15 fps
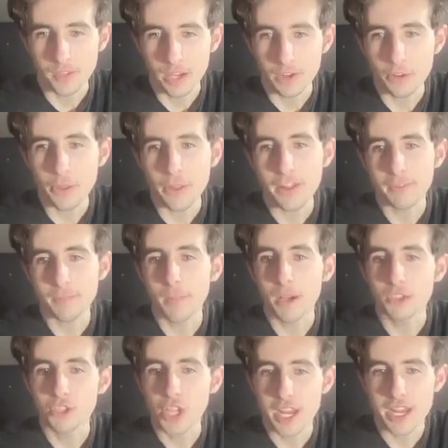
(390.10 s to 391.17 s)
I don't think there's
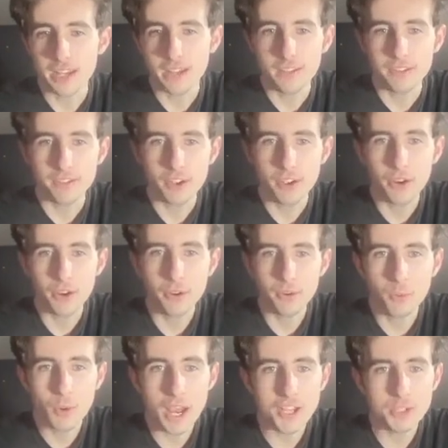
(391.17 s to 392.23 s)
much here, so
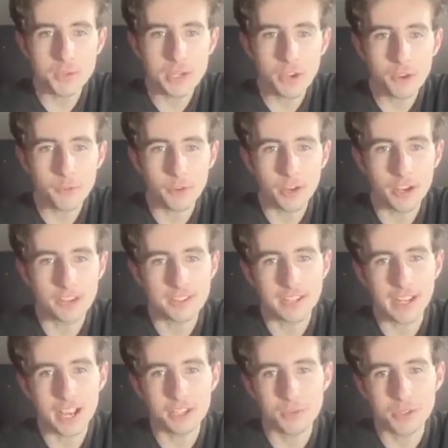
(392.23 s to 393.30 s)
where should we go first? I
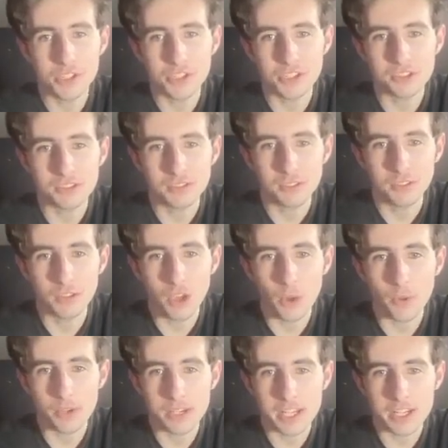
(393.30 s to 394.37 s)
guess we should just
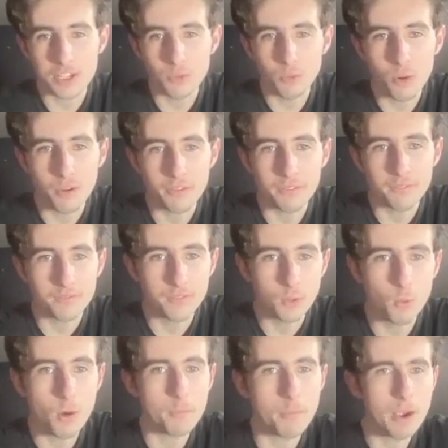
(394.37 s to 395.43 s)
go on each one,
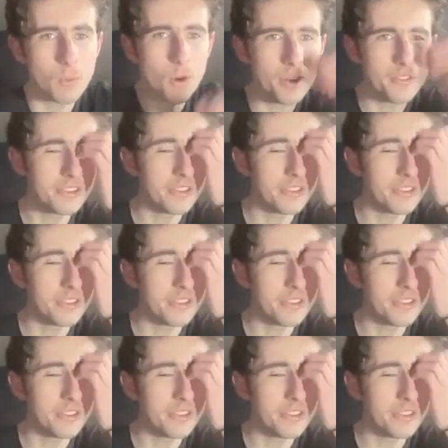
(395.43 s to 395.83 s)
one by one.